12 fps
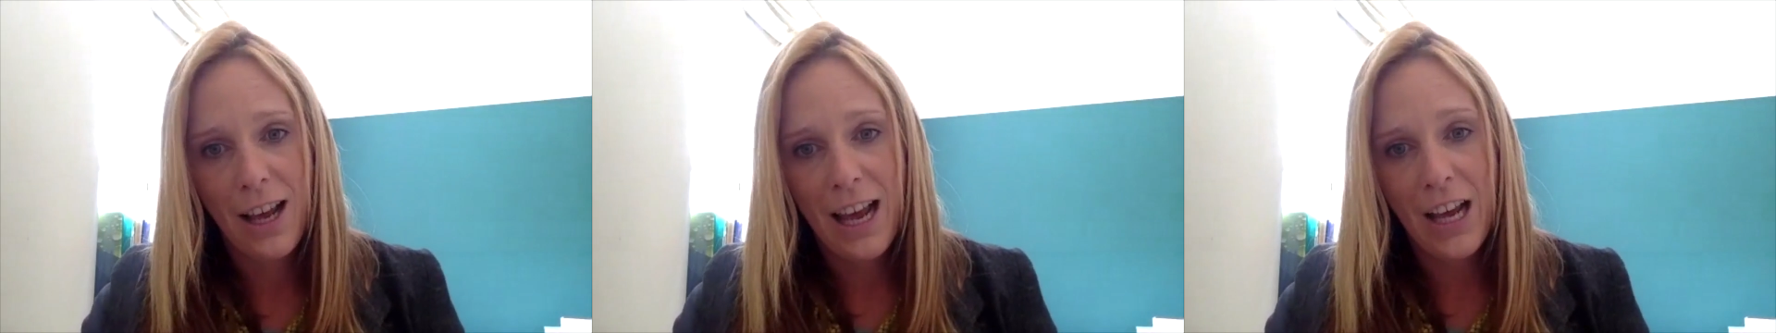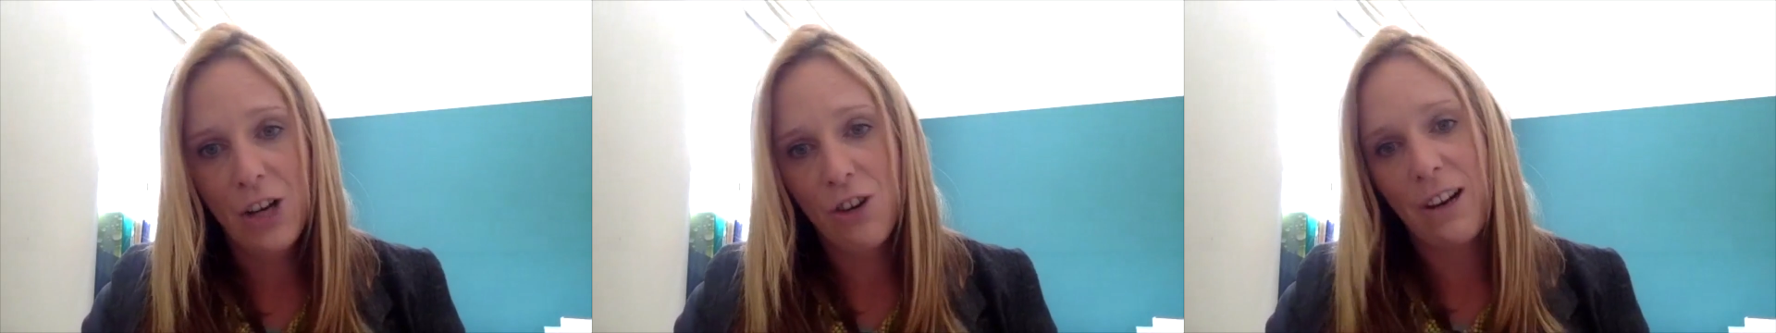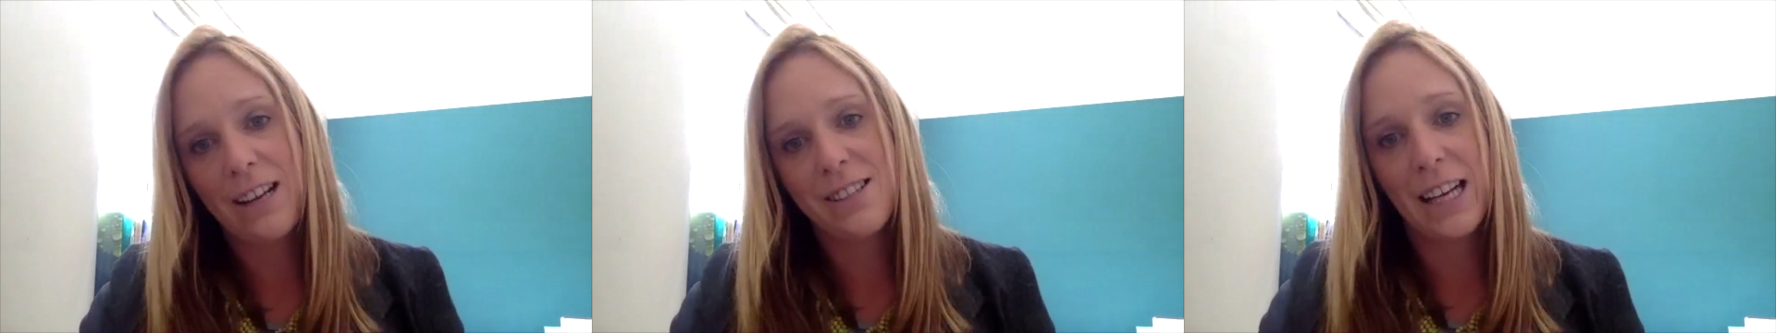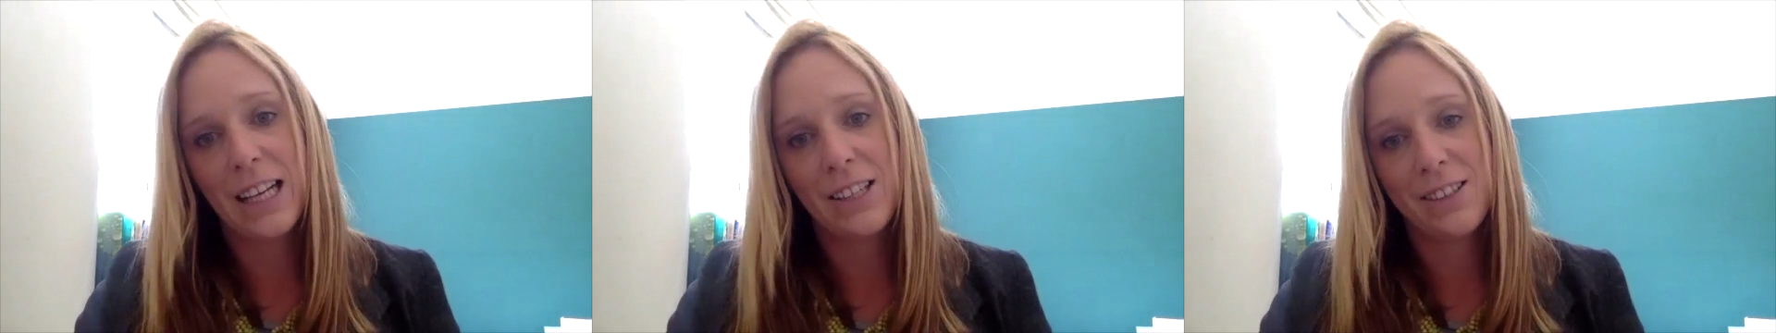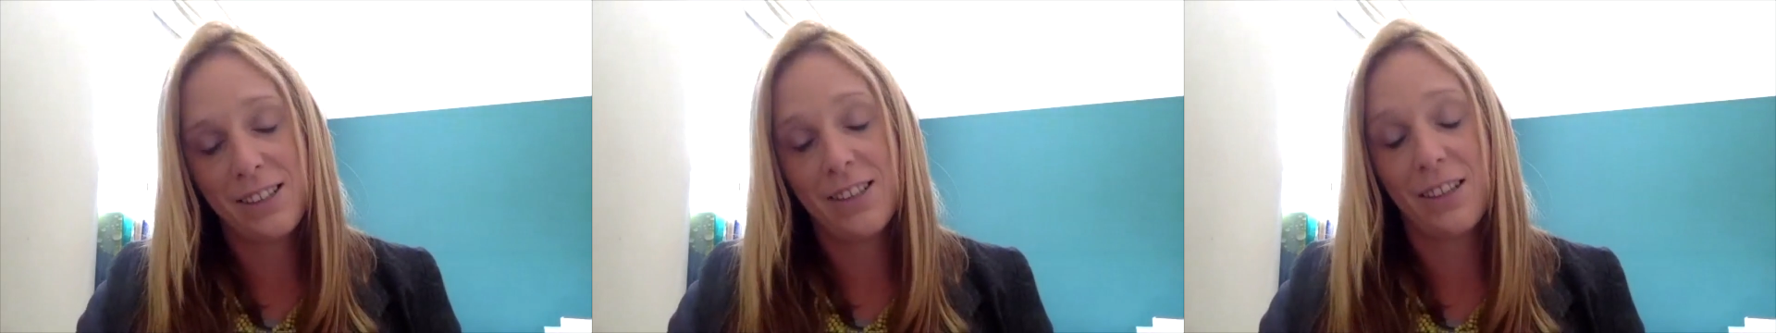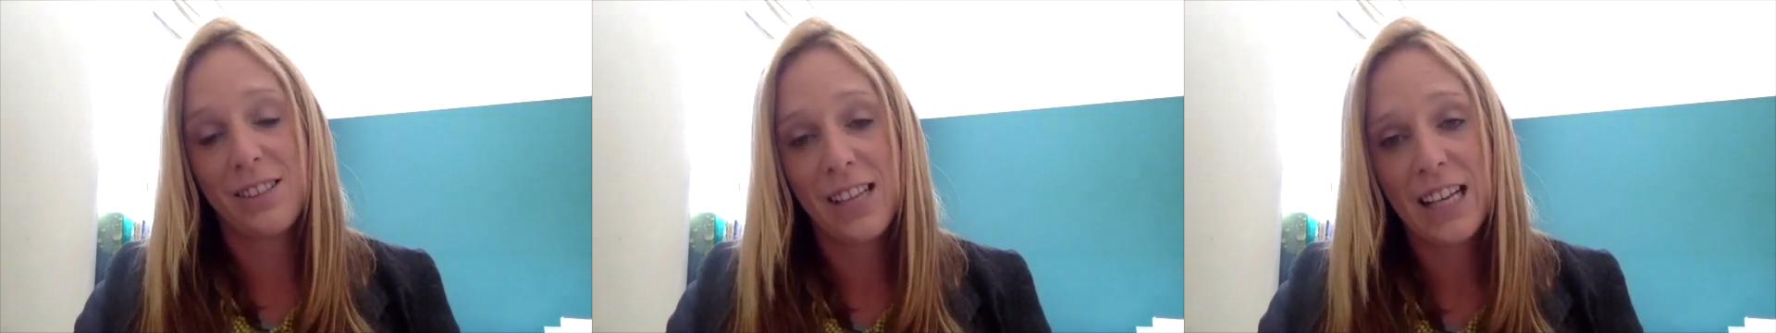and create a
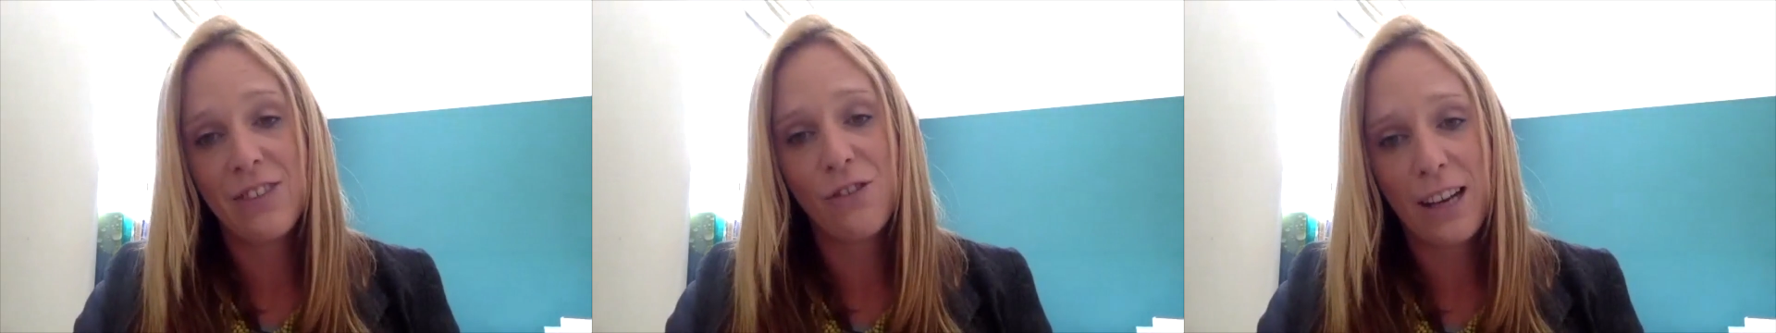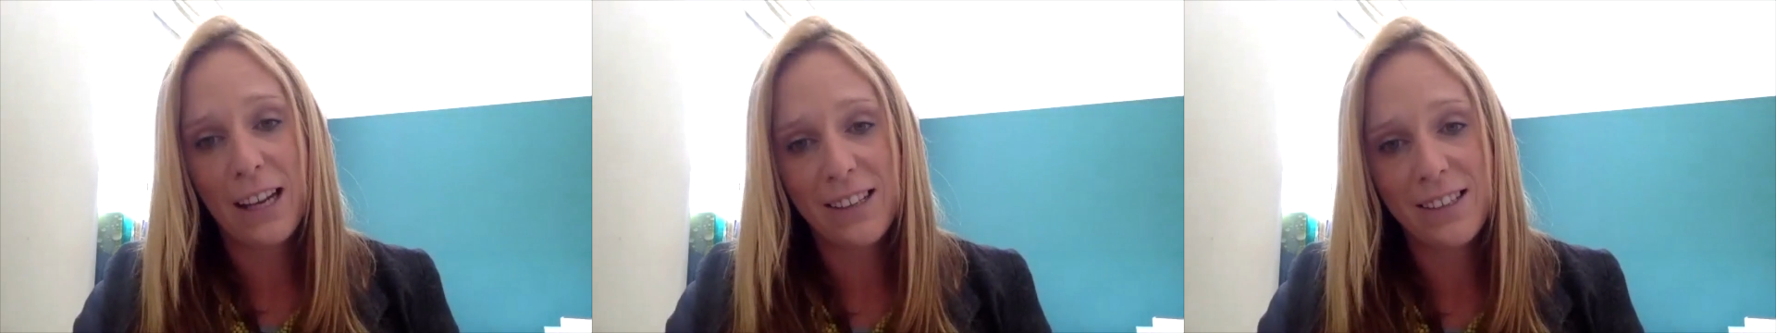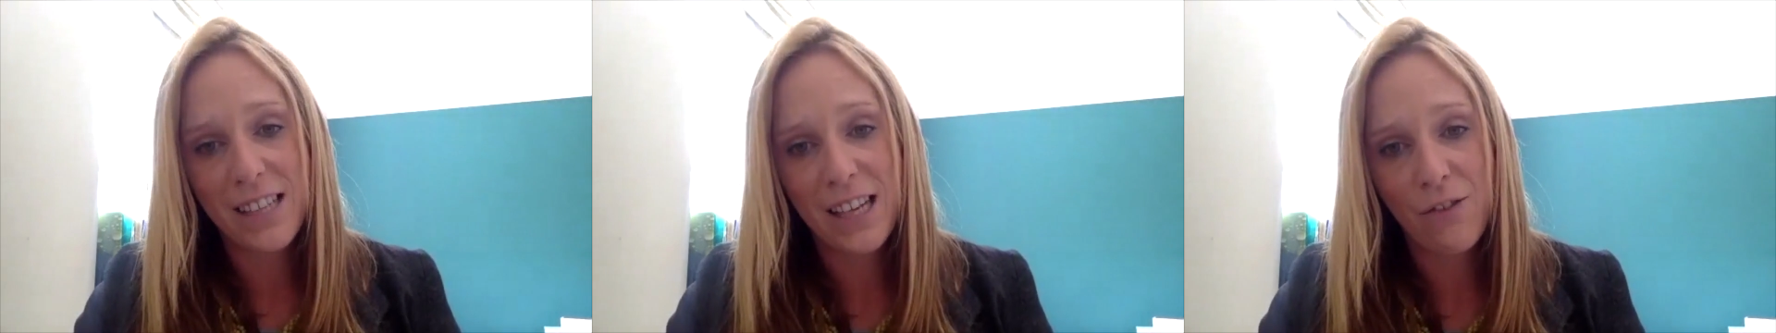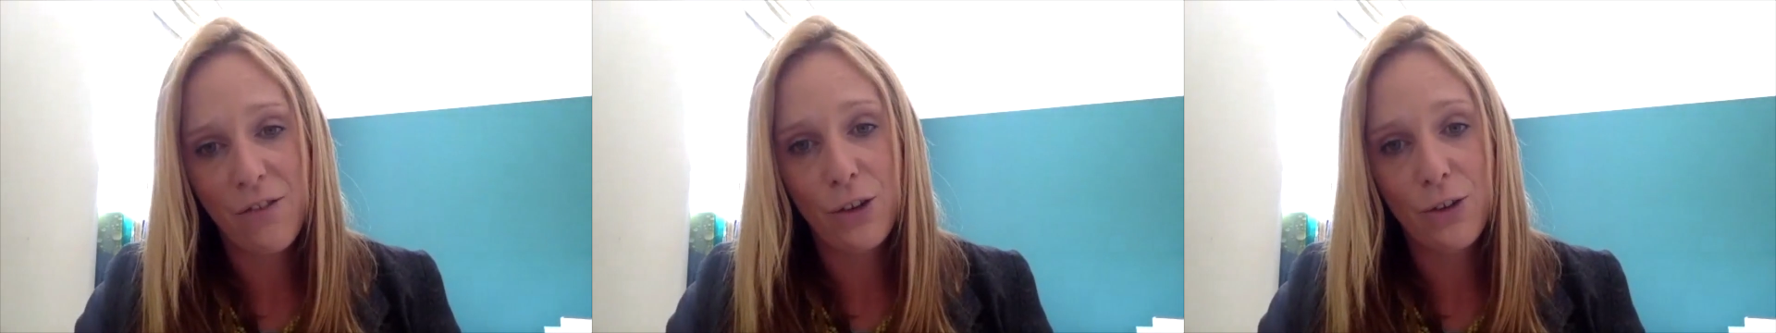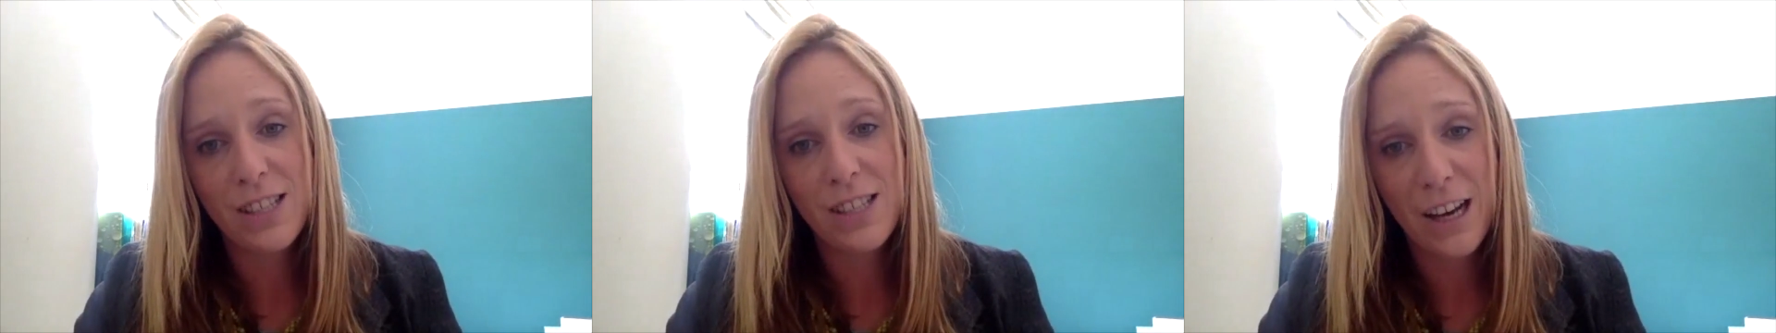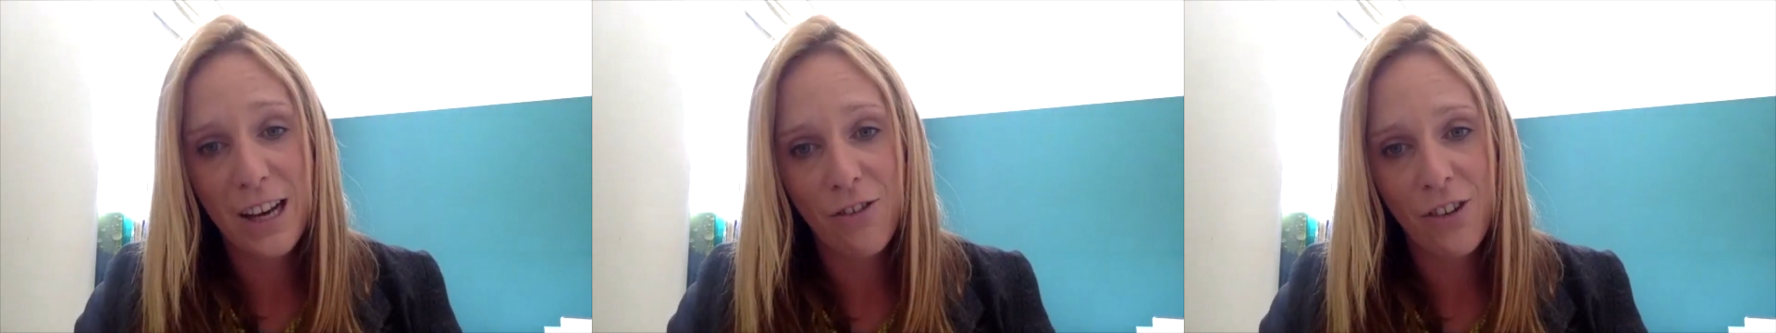successful legacy for
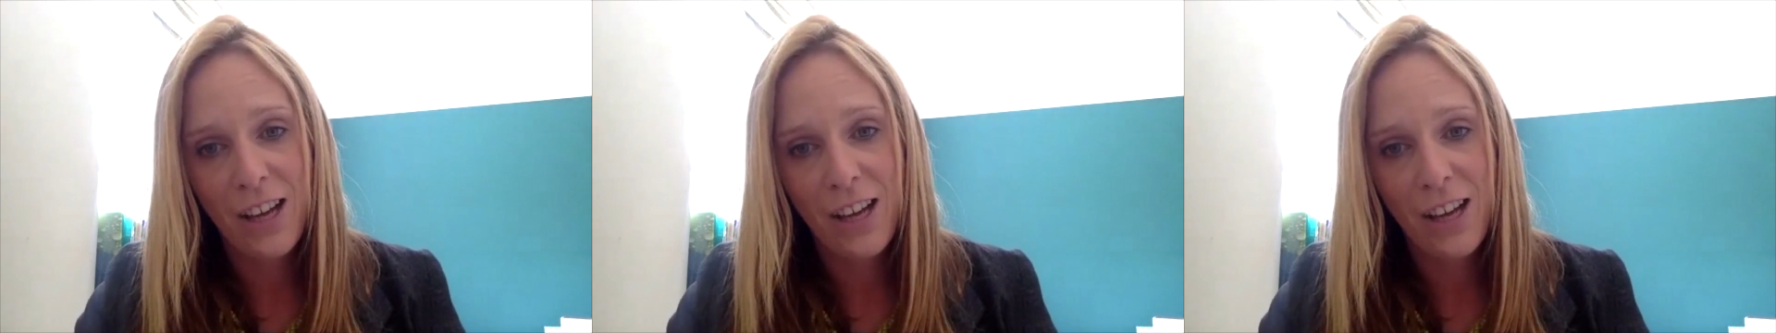yourself